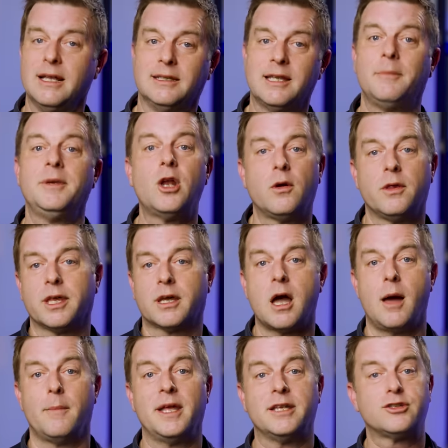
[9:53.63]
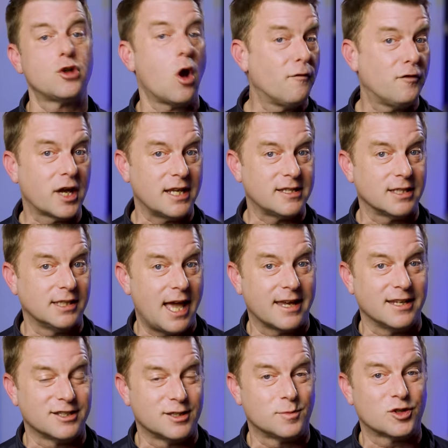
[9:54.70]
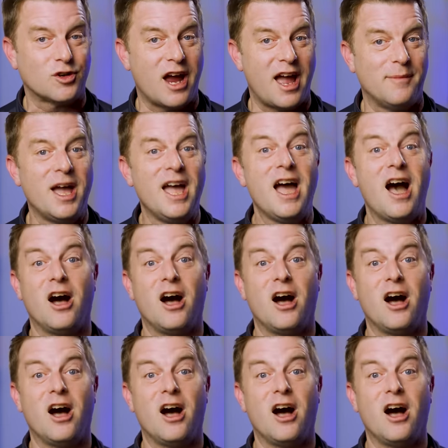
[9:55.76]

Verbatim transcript: Let me know in the comments. Don't forget to like and subscribe.